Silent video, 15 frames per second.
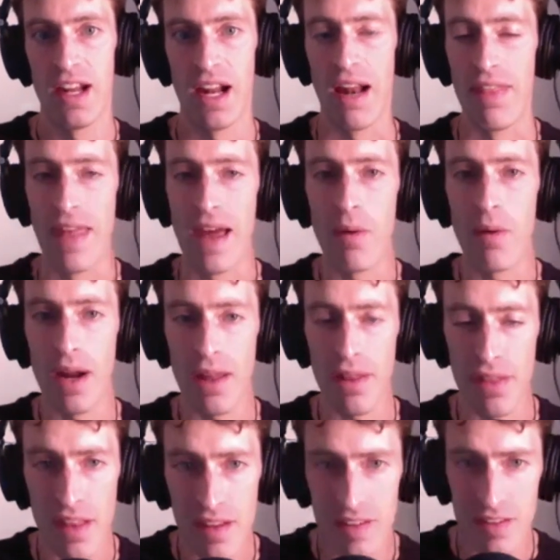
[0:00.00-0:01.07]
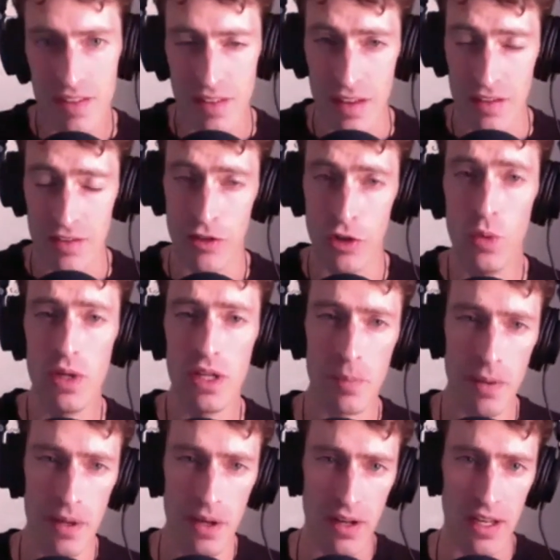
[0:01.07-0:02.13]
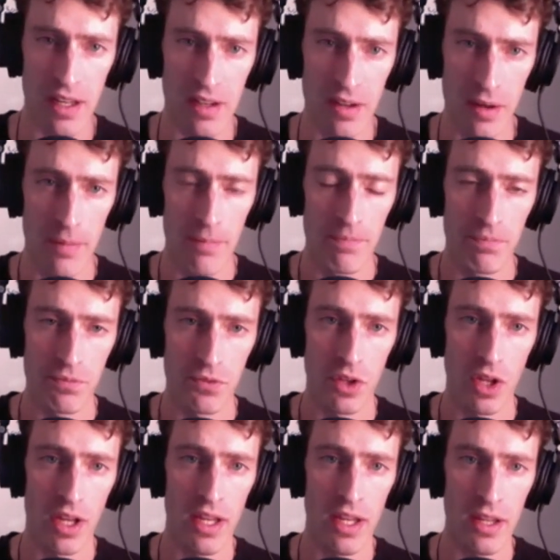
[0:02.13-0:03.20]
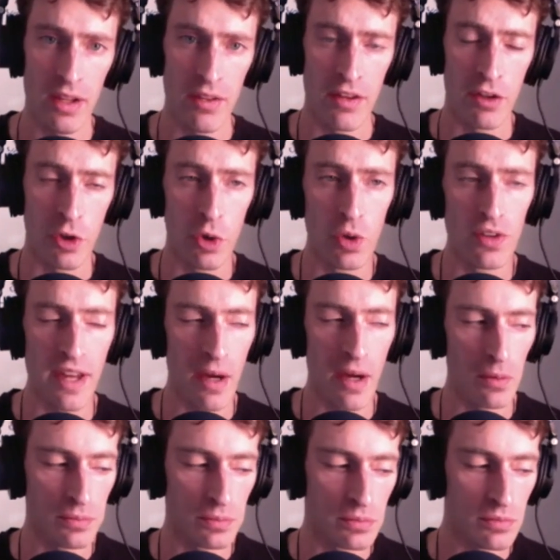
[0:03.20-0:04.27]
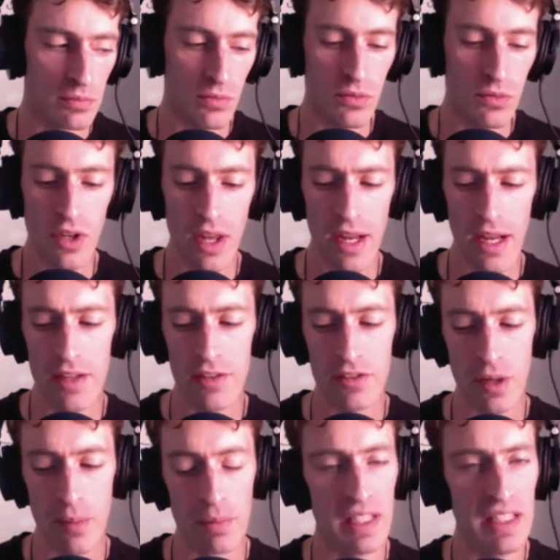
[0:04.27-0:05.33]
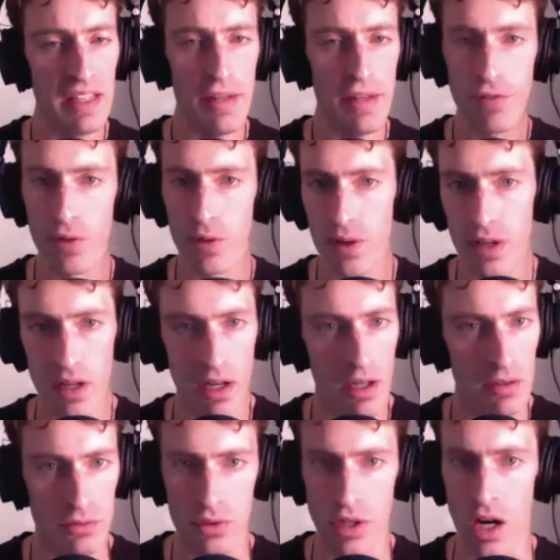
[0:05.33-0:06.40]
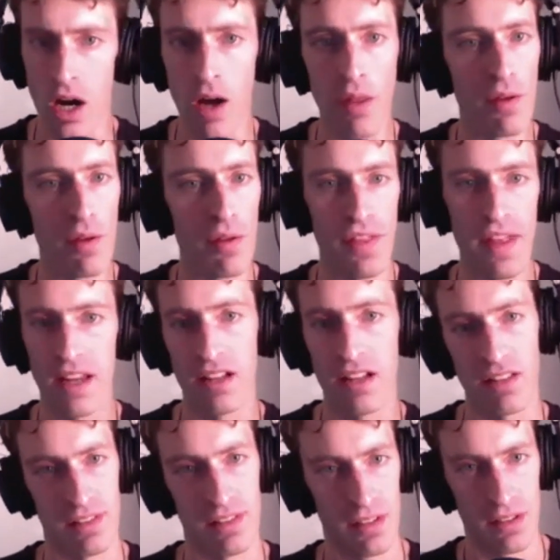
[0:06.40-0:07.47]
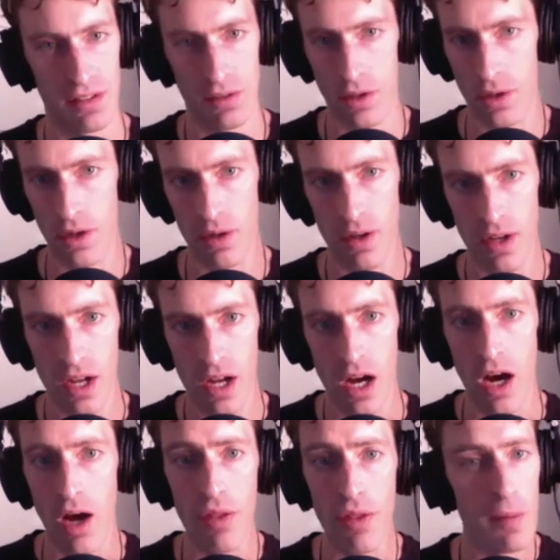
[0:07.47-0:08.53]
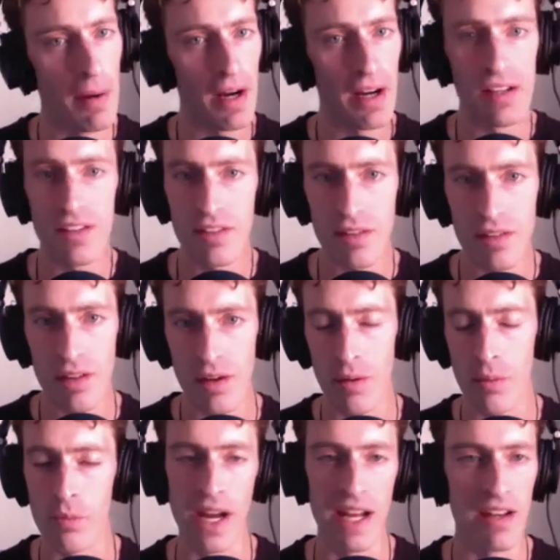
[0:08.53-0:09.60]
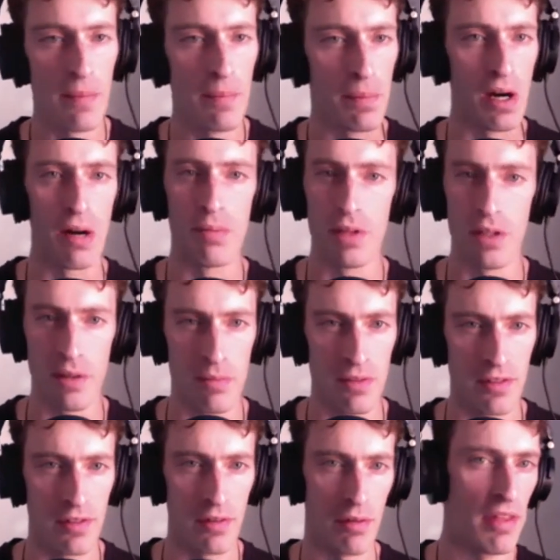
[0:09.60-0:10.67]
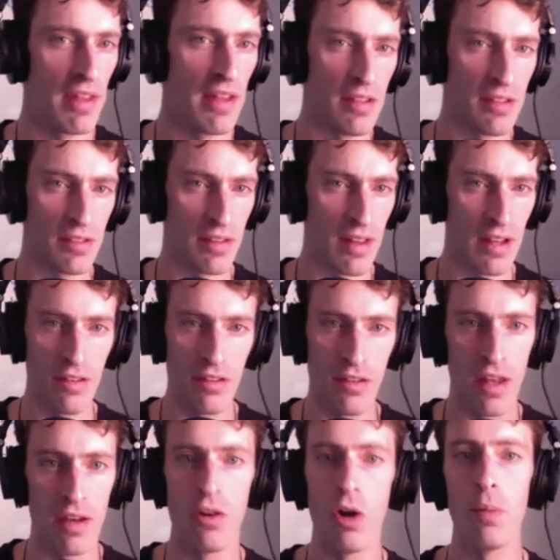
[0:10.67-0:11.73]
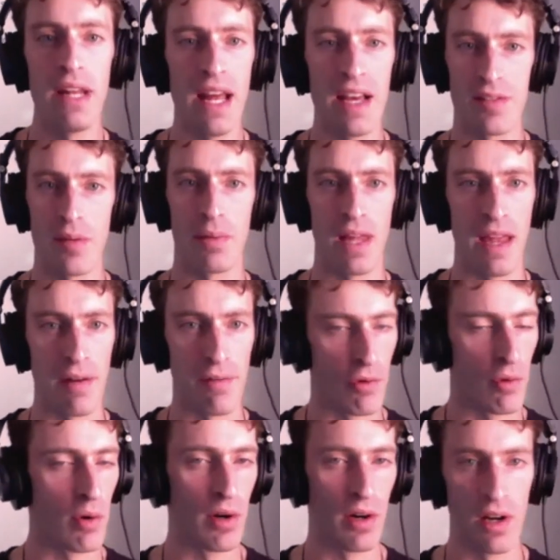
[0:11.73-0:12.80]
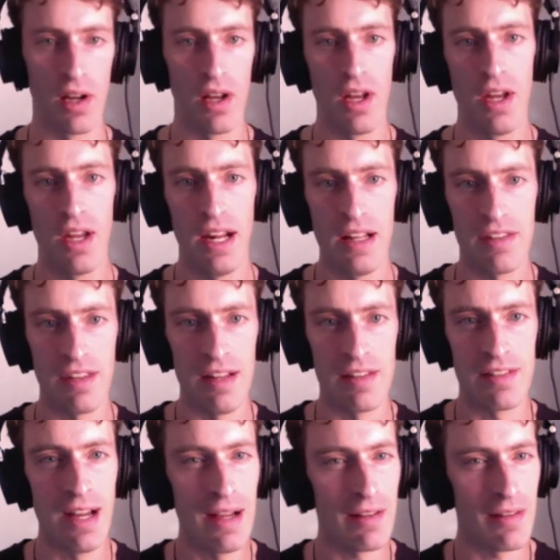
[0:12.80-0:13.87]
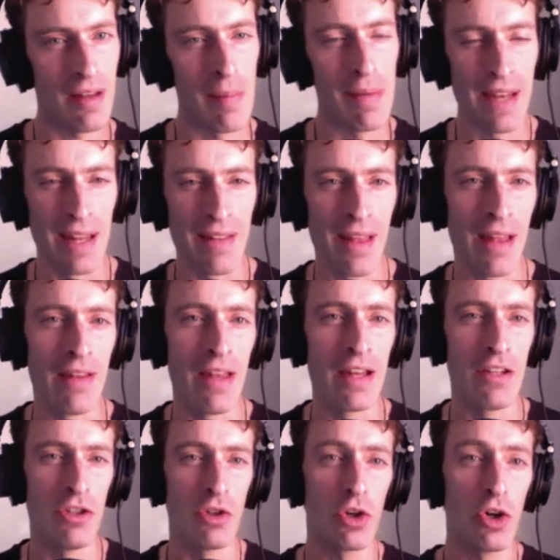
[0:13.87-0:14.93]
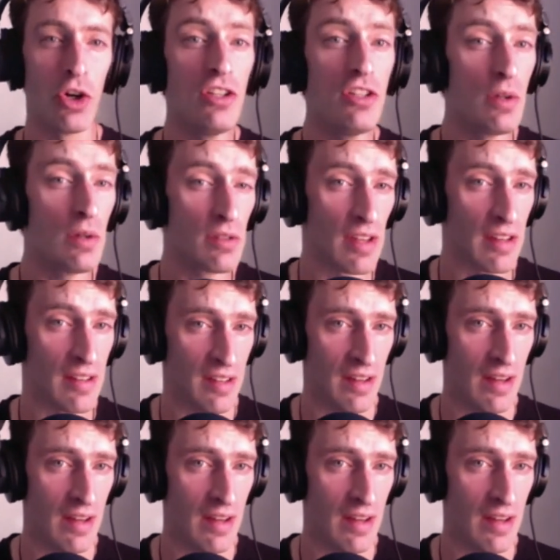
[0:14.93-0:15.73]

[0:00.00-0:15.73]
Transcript: And that way, this 2 week period, the cool down, is completely for other things, you know, other bugs, random problems, things that nobody has a plan for. It's not, I mean, and you could use it